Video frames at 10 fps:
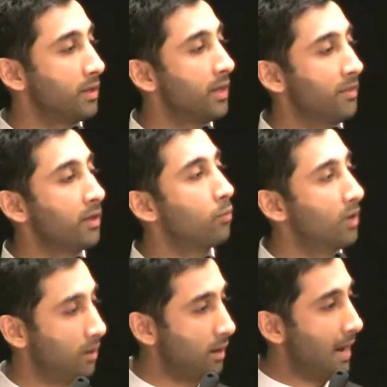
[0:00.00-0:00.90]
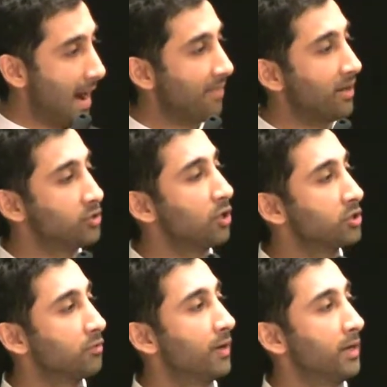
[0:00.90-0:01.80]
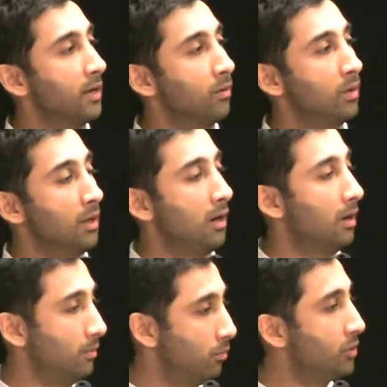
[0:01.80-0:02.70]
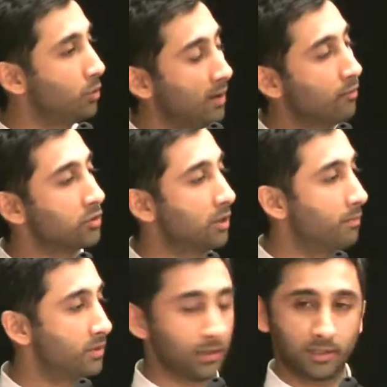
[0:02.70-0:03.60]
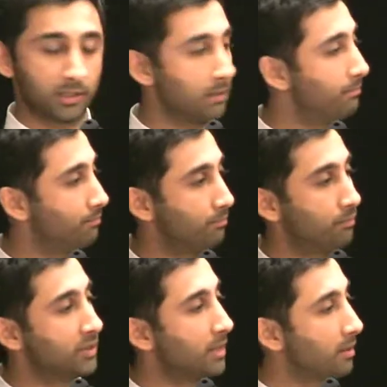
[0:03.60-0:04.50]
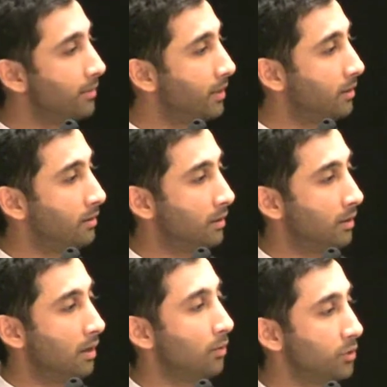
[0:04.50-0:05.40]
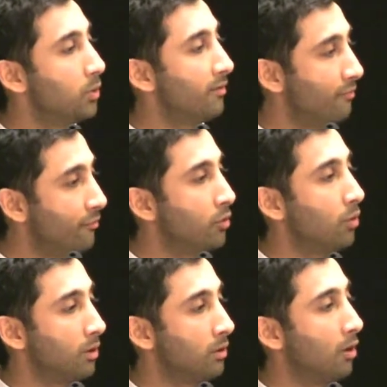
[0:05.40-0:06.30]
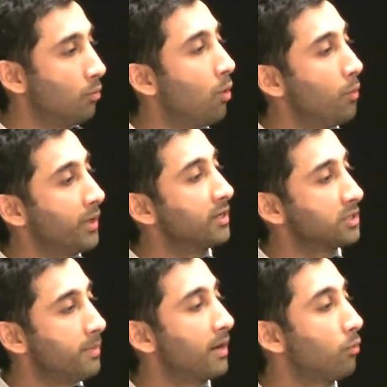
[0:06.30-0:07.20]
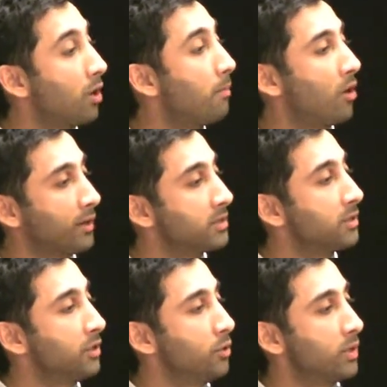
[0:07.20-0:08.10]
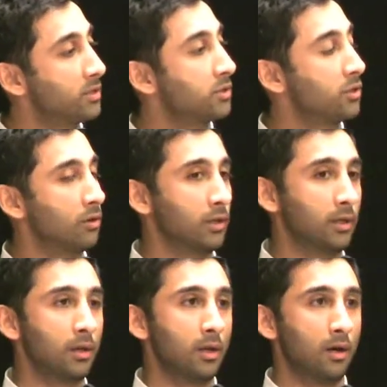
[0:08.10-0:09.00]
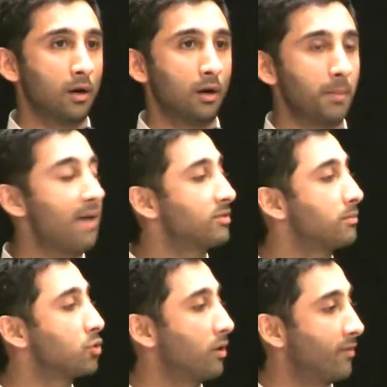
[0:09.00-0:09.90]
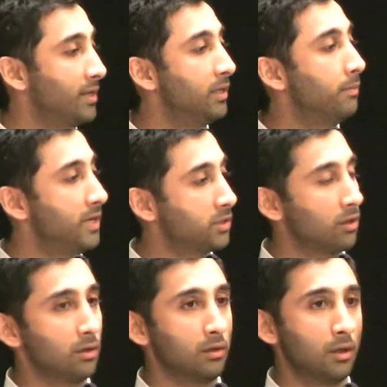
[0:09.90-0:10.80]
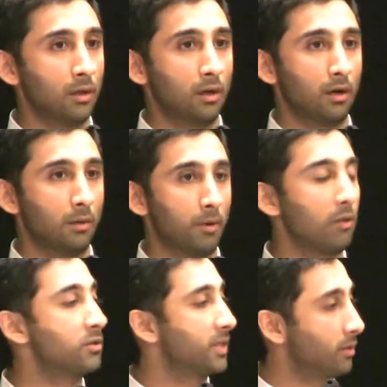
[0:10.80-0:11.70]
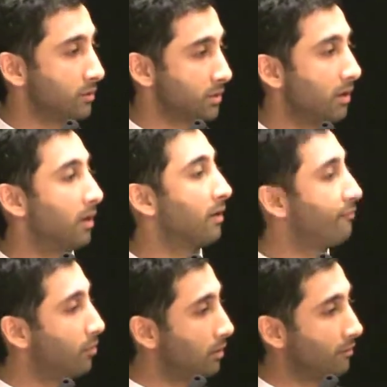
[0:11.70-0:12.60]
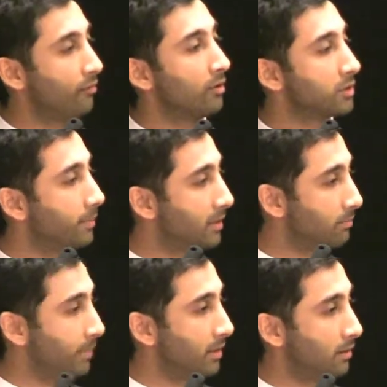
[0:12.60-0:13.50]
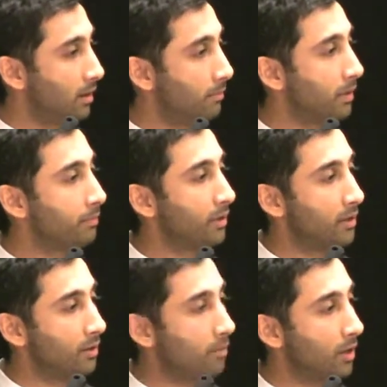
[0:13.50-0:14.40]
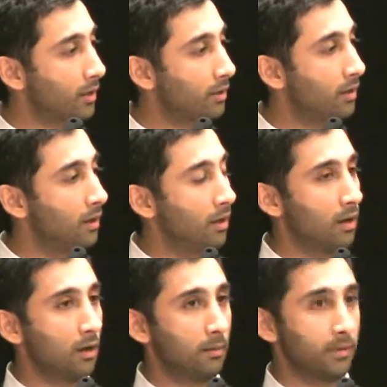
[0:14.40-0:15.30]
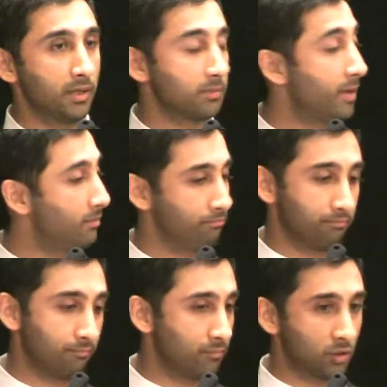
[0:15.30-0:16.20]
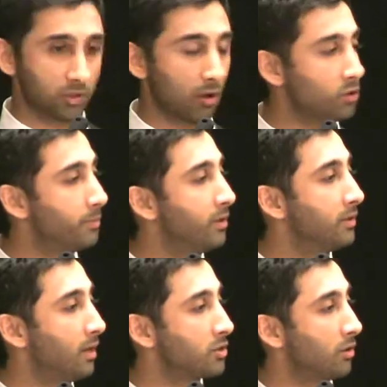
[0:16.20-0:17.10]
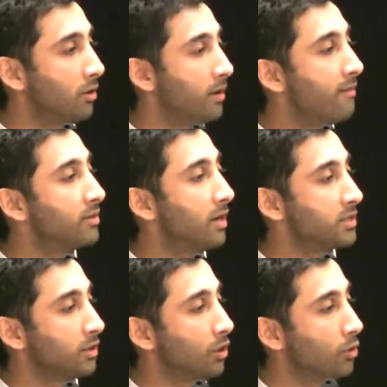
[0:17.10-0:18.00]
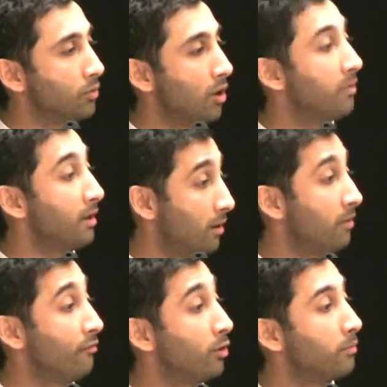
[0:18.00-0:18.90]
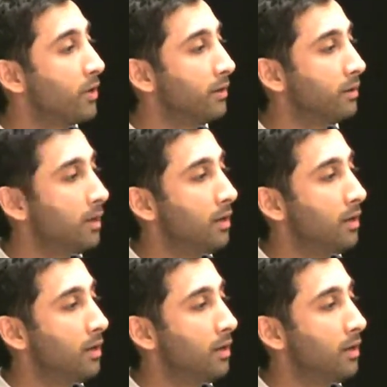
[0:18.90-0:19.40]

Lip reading: So I think we're at that junction right now. We do have those numbers, I just didn't present them here. We do have a view on what we can expect, what our market is in the US. We certainly have some sort of idea based on other sales. Full is a big player in the market, and they spend just $100 million on advertising alone on the Full brand.